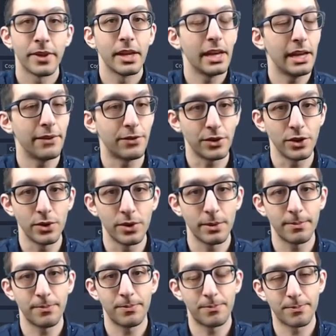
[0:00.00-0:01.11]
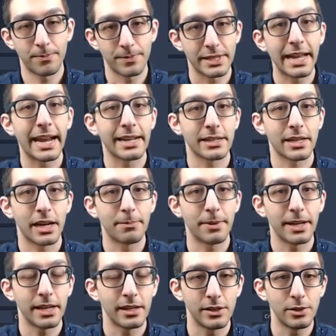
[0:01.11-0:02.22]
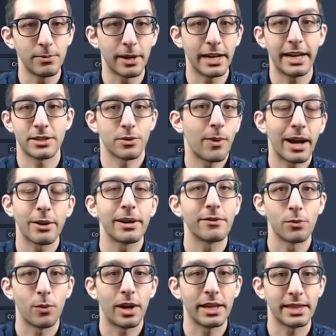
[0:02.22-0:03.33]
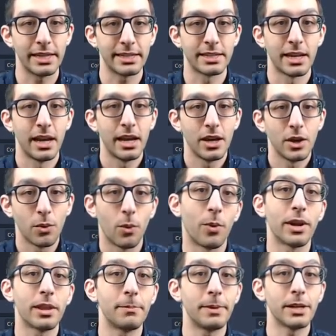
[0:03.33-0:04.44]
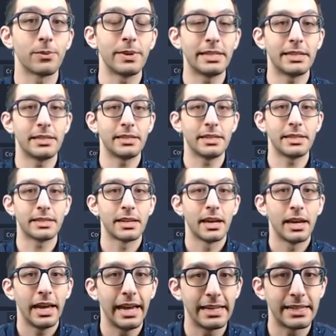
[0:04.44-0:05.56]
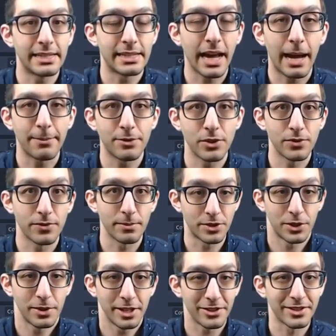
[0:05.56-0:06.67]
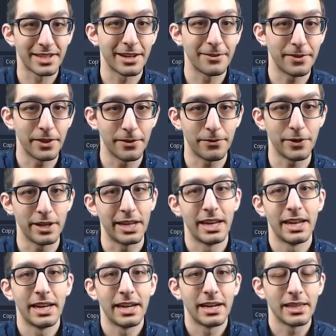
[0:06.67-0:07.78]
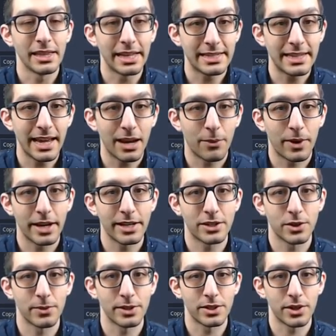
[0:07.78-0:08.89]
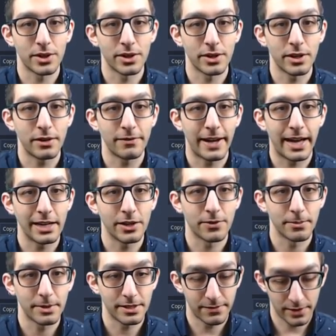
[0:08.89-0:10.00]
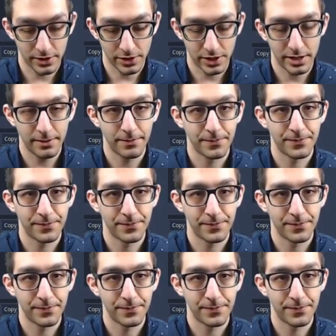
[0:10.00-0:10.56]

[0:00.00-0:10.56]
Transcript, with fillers: If you're new to static typing, you might ask, why do I even want this? Well, one of the big reasons is it stops you from shooting yourself in the foot. Let's say I wanted to return a value from this function.